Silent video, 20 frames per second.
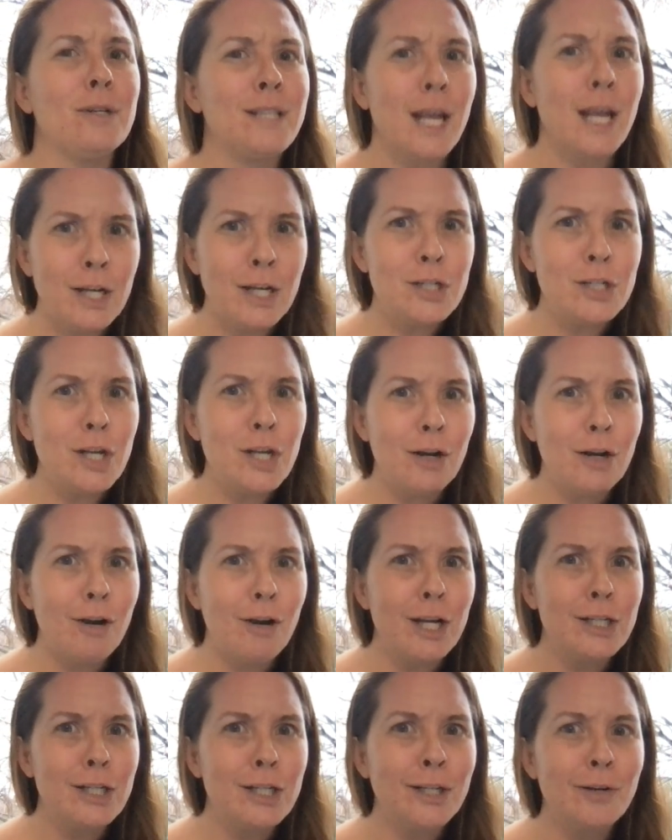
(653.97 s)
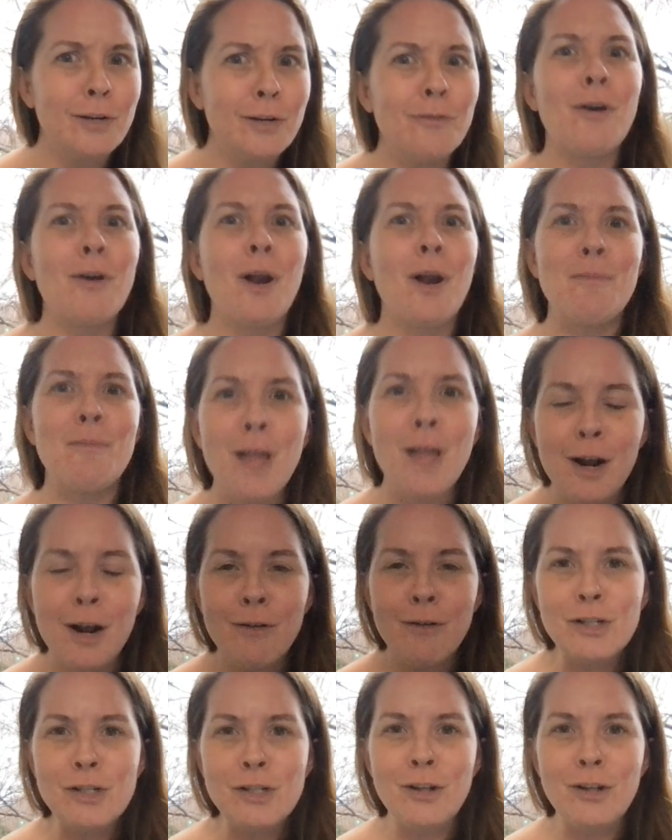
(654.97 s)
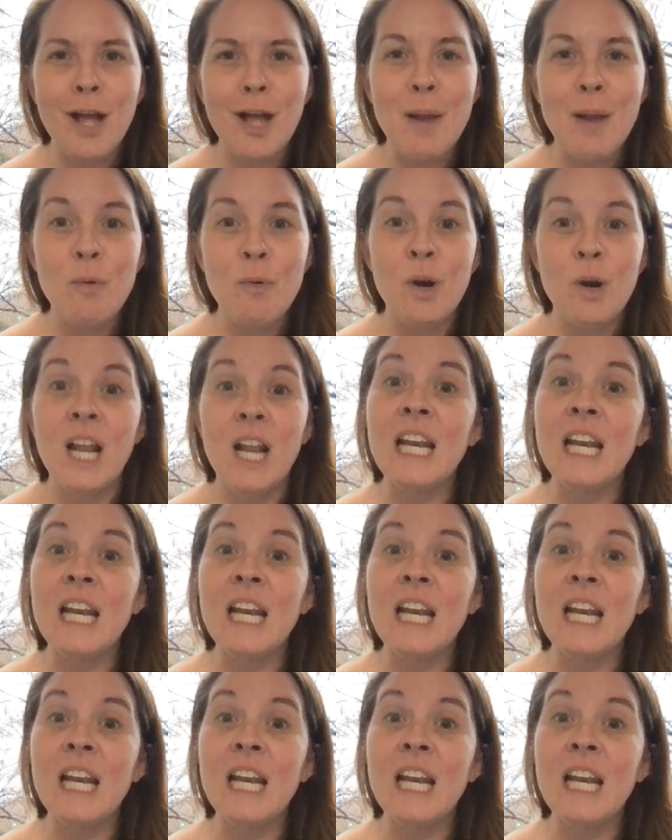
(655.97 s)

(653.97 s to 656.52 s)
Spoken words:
second generation from that original hybrid,